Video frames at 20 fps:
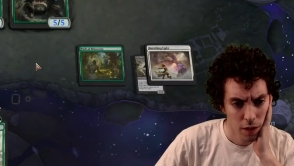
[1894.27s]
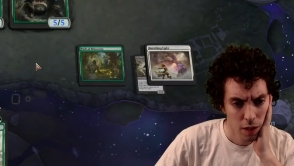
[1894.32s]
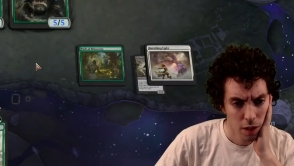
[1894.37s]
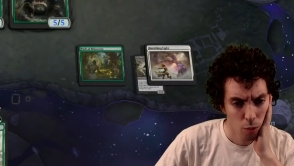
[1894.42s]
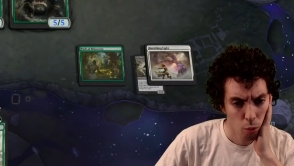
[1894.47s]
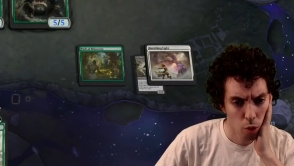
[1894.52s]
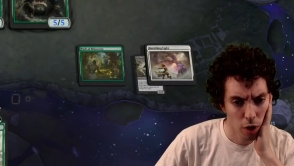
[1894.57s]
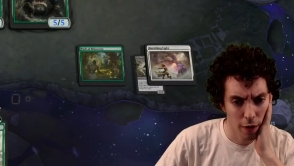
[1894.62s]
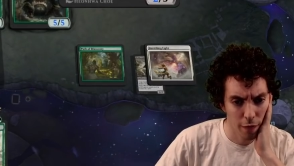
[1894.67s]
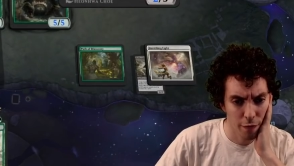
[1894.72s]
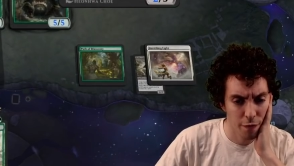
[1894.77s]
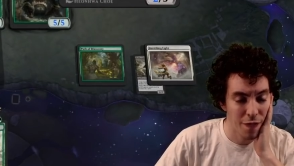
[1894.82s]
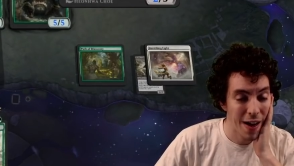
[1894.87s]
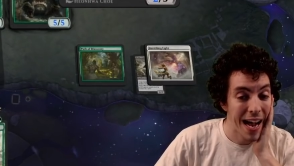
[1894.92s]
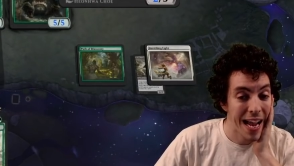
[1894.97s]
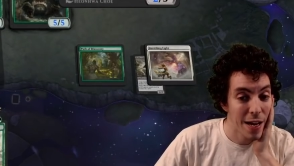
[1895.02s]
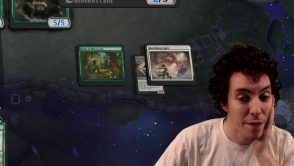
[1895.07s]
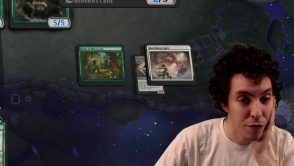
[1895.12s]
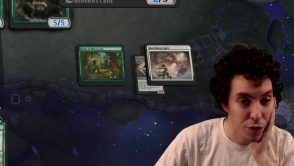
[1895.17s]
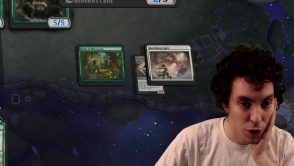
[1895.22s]
We're on a
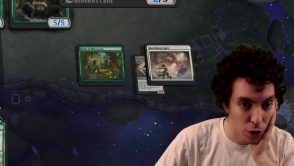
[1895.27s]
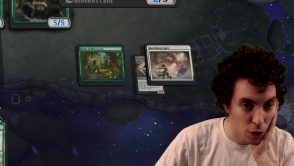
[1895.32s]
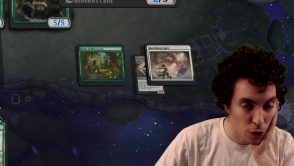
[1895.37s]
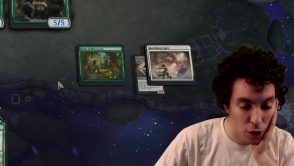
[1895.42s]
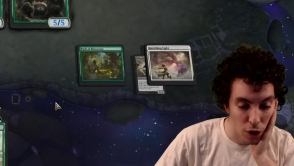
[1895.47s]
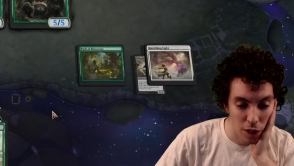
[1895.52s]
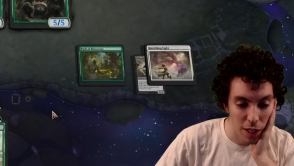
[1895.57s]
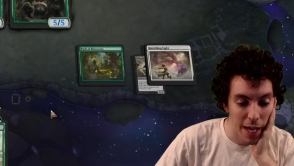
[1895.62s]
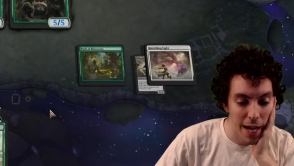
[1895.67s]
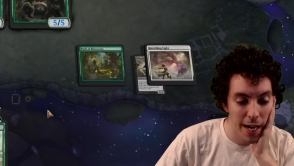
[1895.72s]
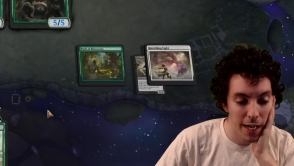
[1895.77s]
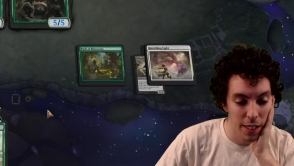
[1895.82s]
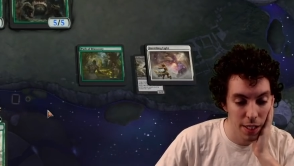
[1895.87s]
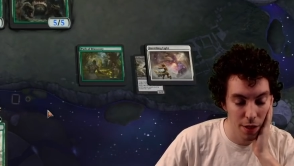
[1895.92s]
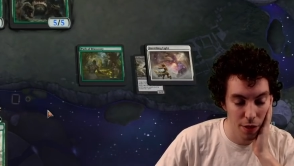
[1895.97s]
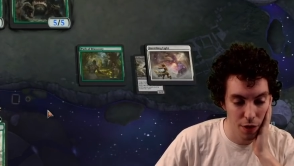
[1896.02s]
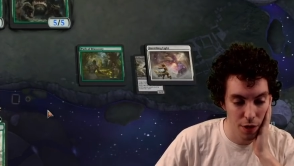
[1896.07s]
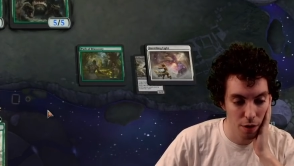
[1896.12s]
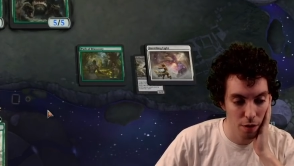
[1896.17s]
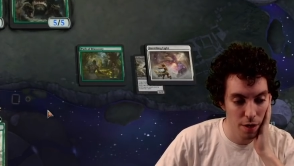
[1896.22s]
five turn clock in
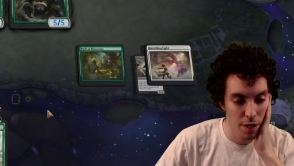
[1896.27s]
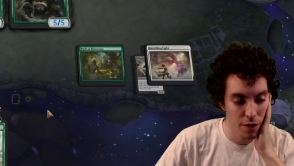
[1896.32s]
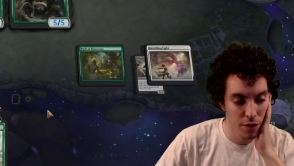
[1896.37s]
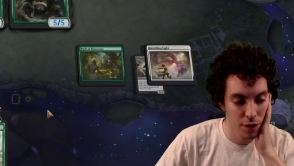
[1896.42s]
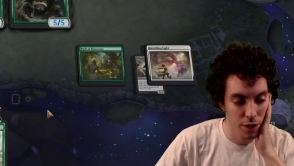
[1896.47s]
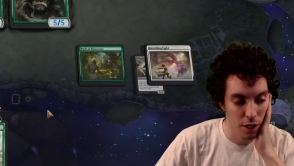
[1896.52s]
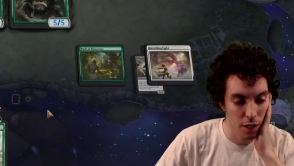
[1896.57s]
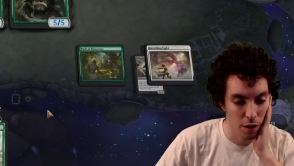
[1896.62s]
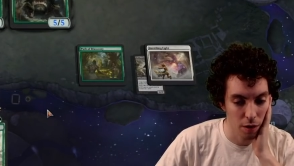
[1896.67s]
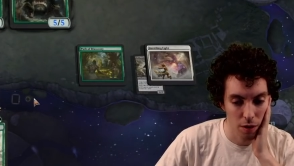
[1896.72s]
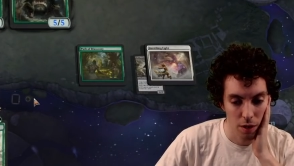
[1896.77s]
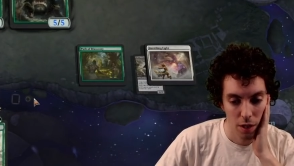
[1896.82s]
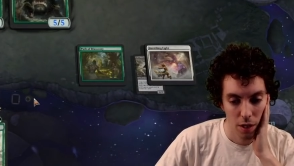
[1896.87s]
theory, so